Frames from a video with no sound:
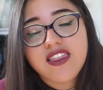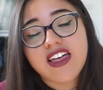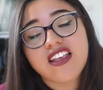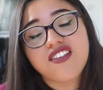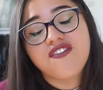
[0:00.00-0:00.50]

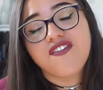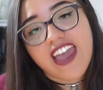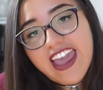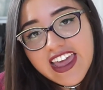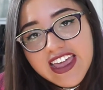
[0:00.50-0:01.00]
That is
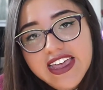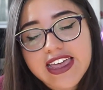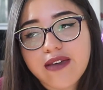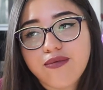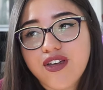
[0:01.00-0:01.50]
fake.
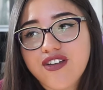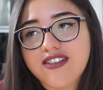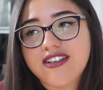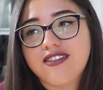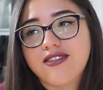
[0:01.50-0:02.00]

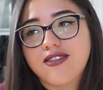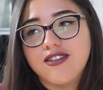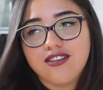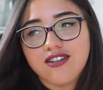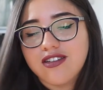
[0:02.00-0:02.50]
Hypnosis
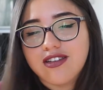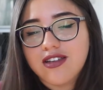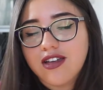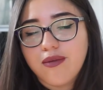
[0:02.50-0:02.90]
doesn't